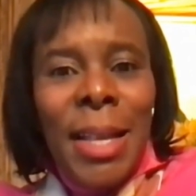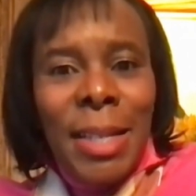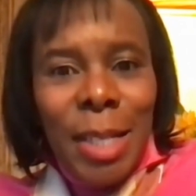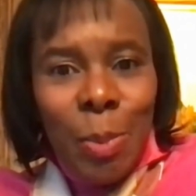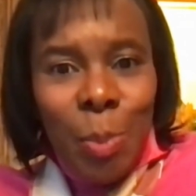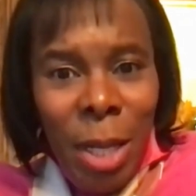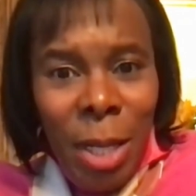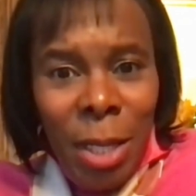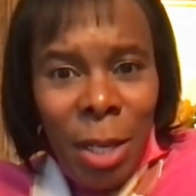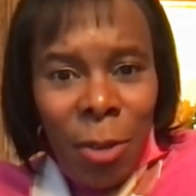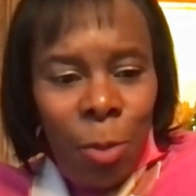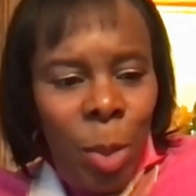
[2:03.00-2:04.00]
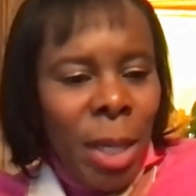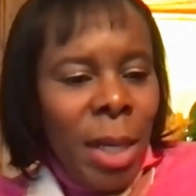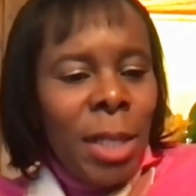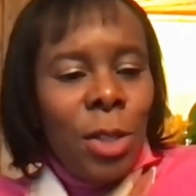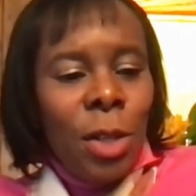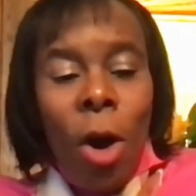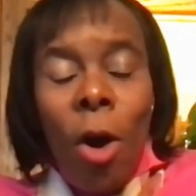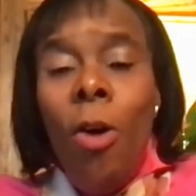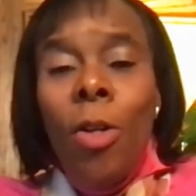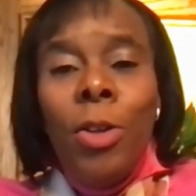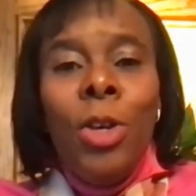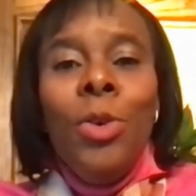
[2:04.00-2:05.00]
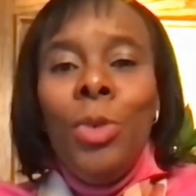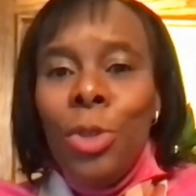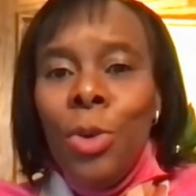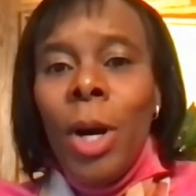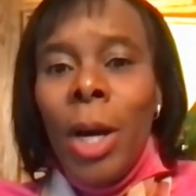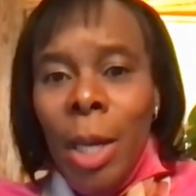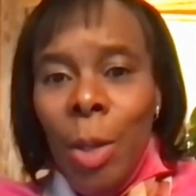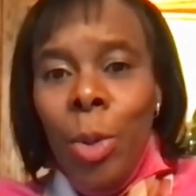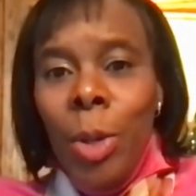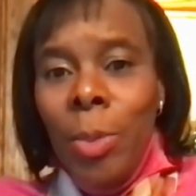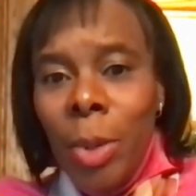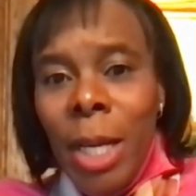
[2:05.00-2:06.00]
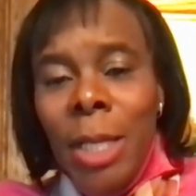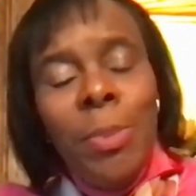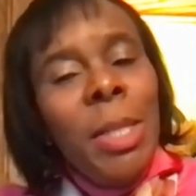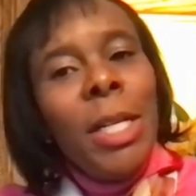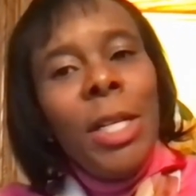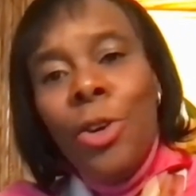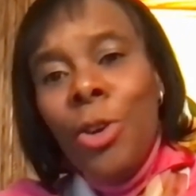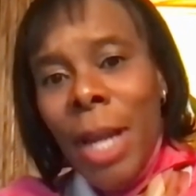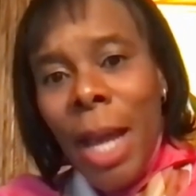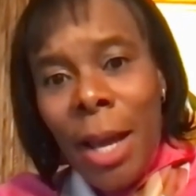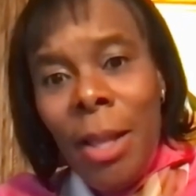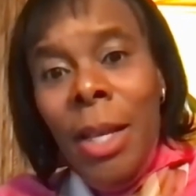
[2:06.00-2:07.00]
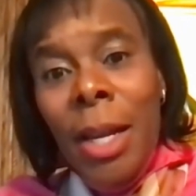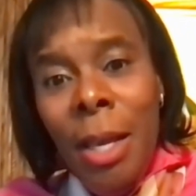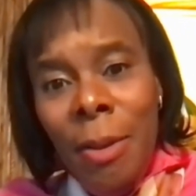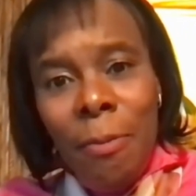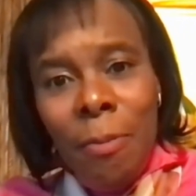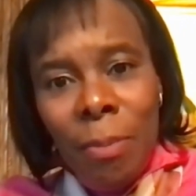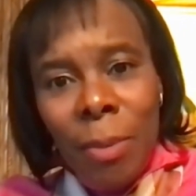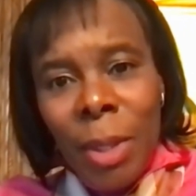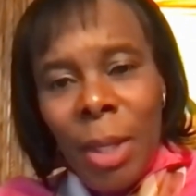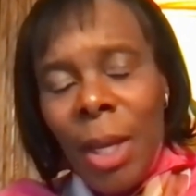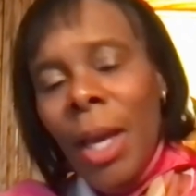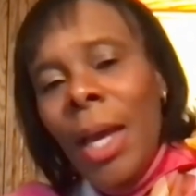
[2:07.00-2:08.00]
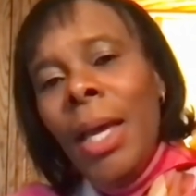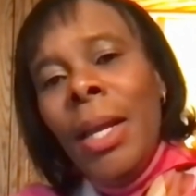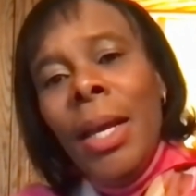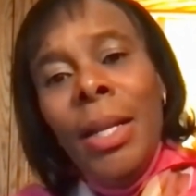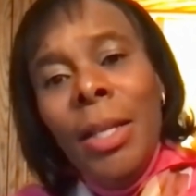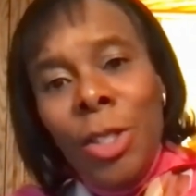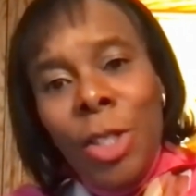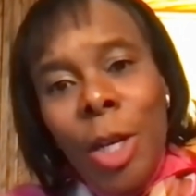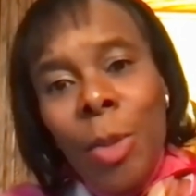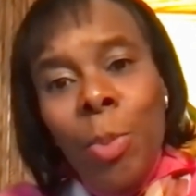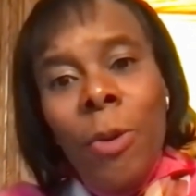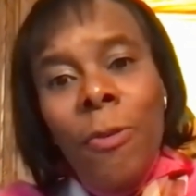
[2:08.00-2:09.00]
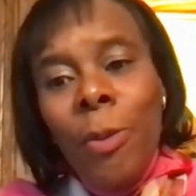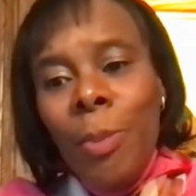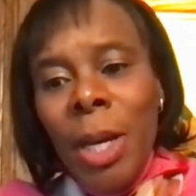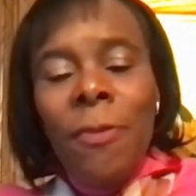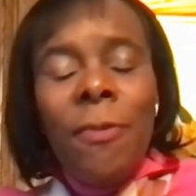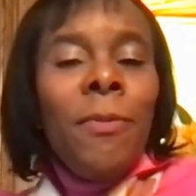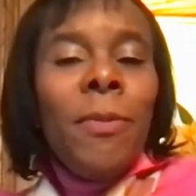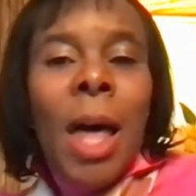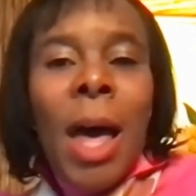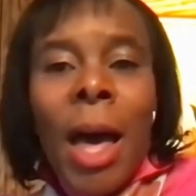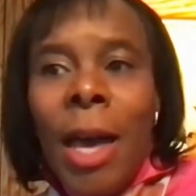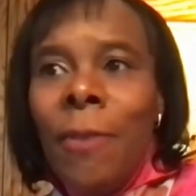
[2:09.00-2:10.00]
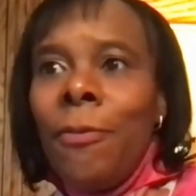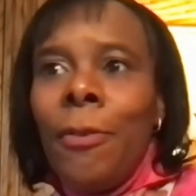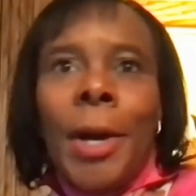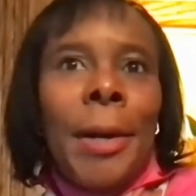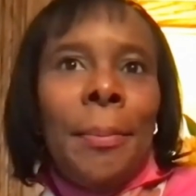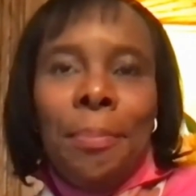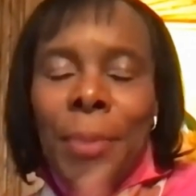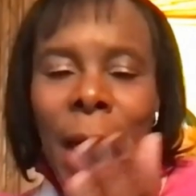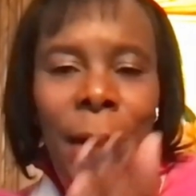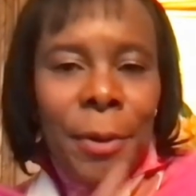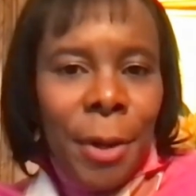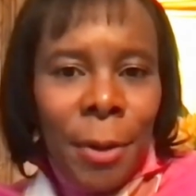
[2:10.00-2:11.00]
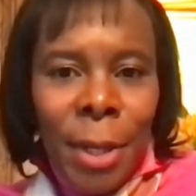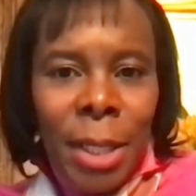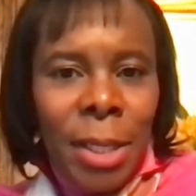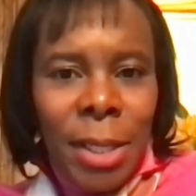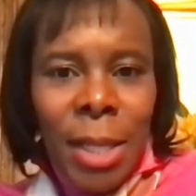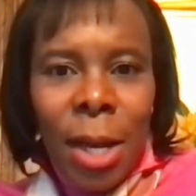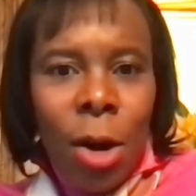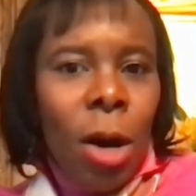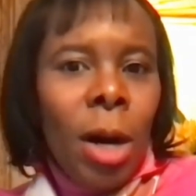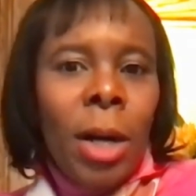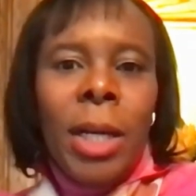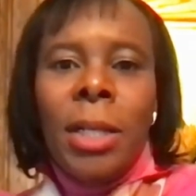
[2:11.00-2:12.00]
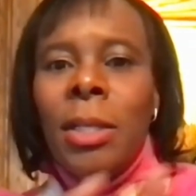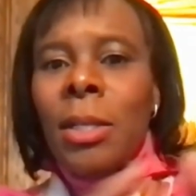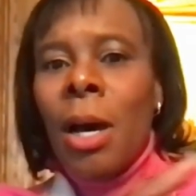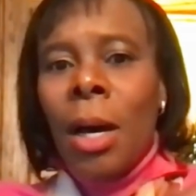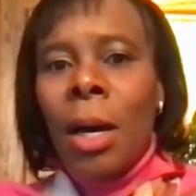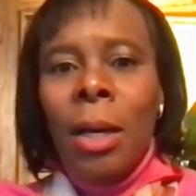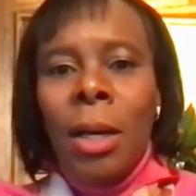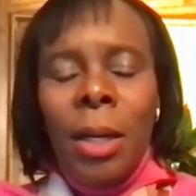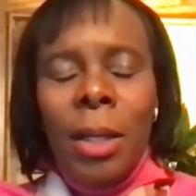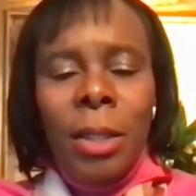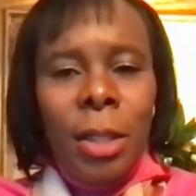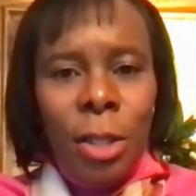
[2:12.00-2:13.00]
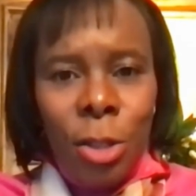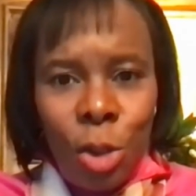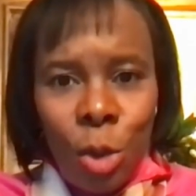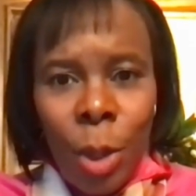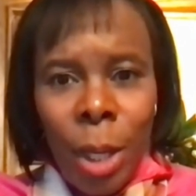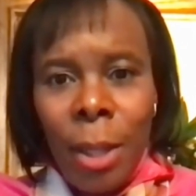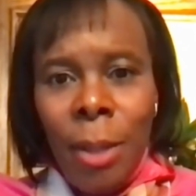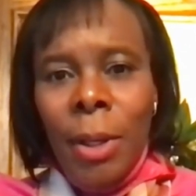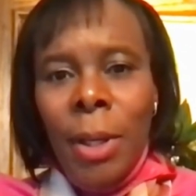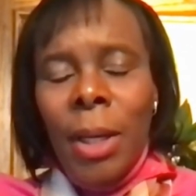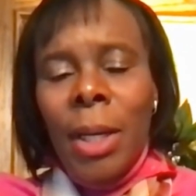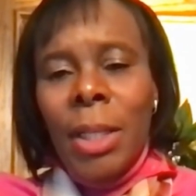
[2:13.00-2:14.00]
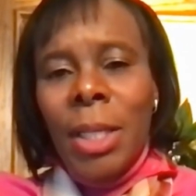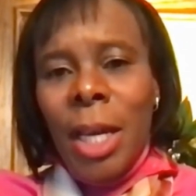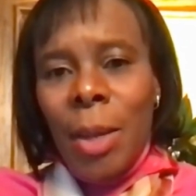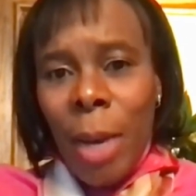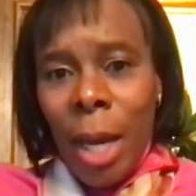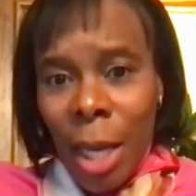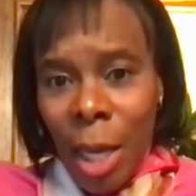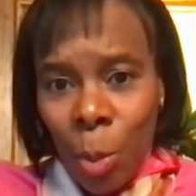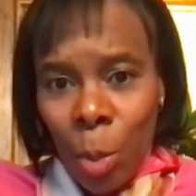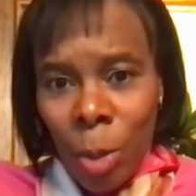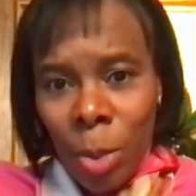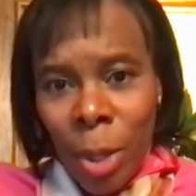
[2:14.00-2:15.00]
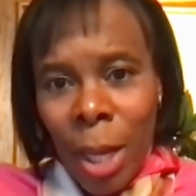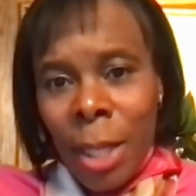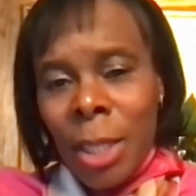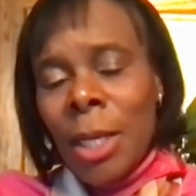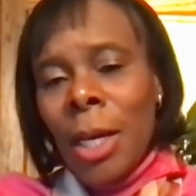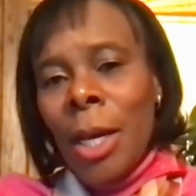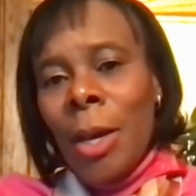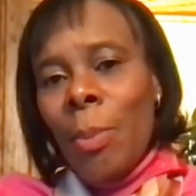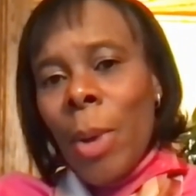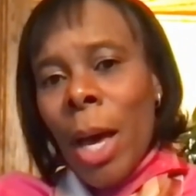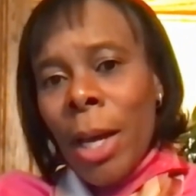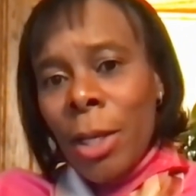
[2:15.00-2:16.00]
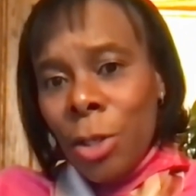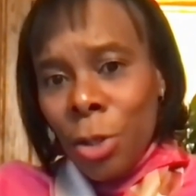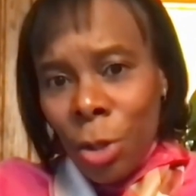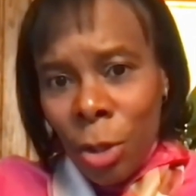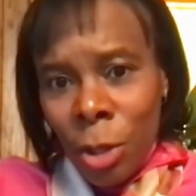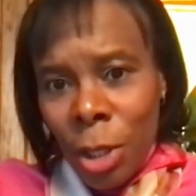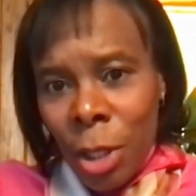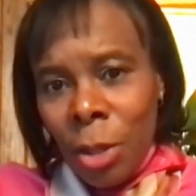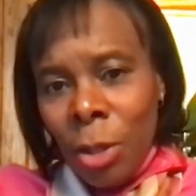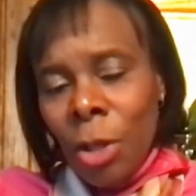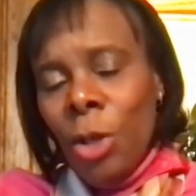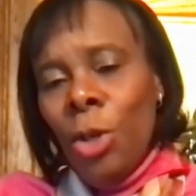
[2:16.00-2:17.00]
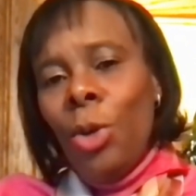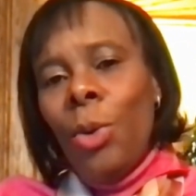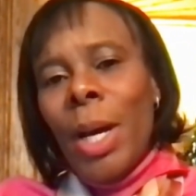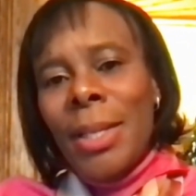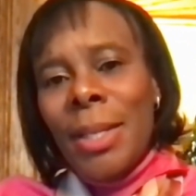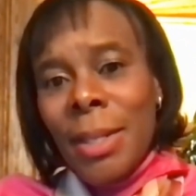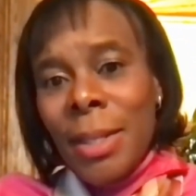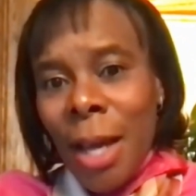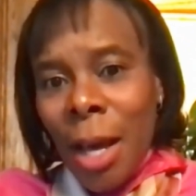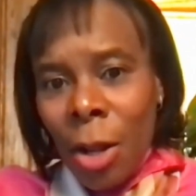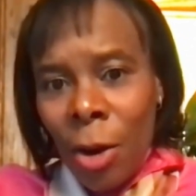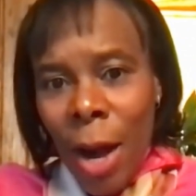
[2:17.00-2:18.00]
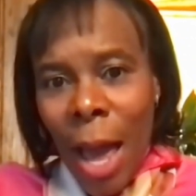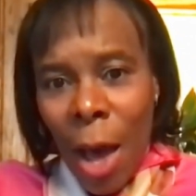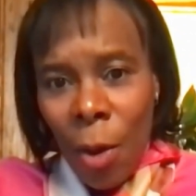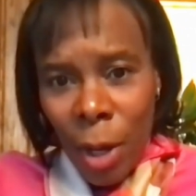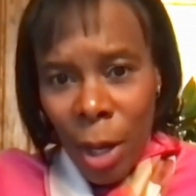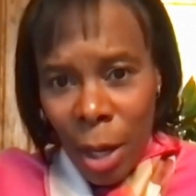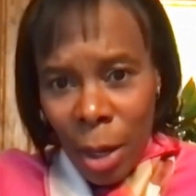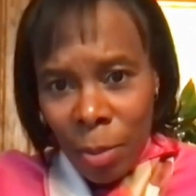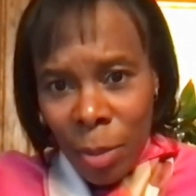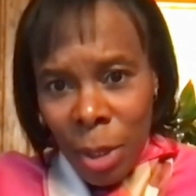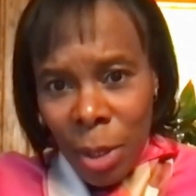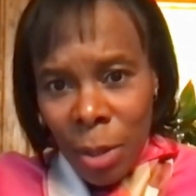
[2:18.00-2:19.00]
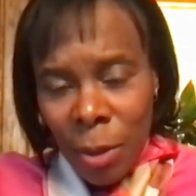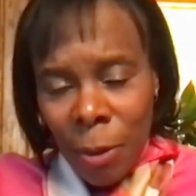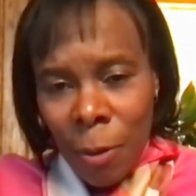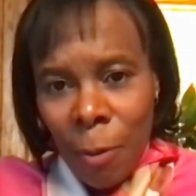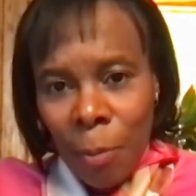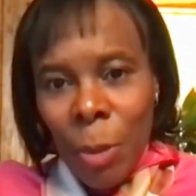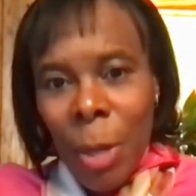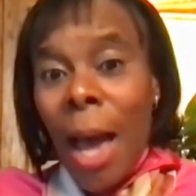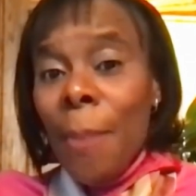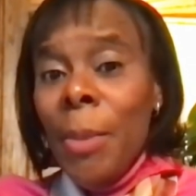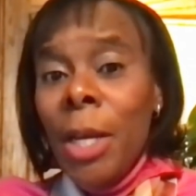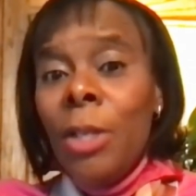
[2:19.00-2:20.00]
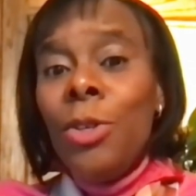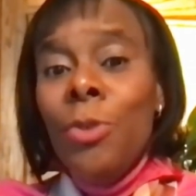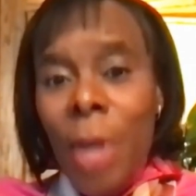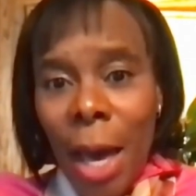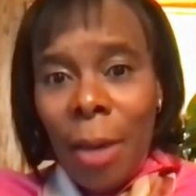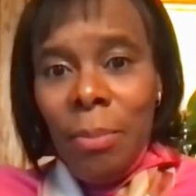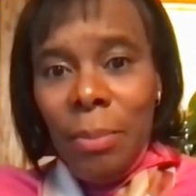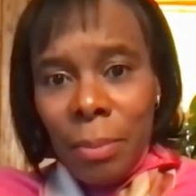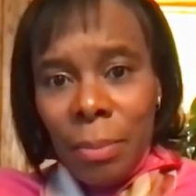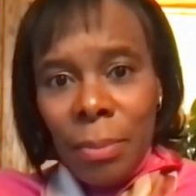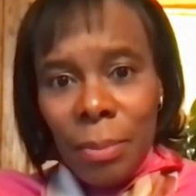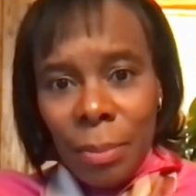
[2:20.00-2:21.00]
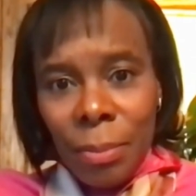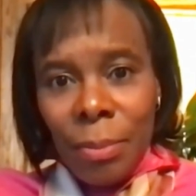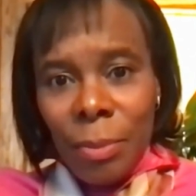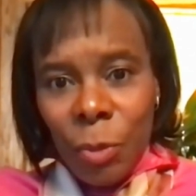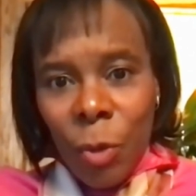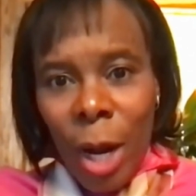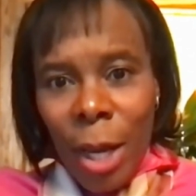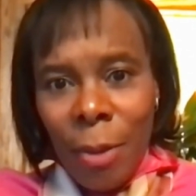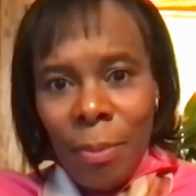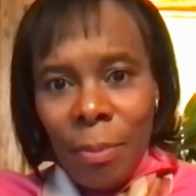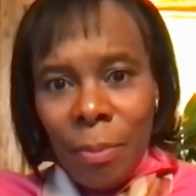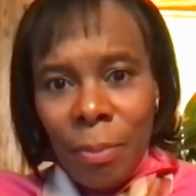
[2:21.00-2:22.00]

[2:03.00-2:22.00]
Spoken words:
as expensive because all you do are hip replacements and you're nailing it, and it's cheaper for me to fly from, I don't know, let's just say Arkansas to Detroit to get my hip replaced by a surgeon who has stellar outcomes, I'm going to do that, right?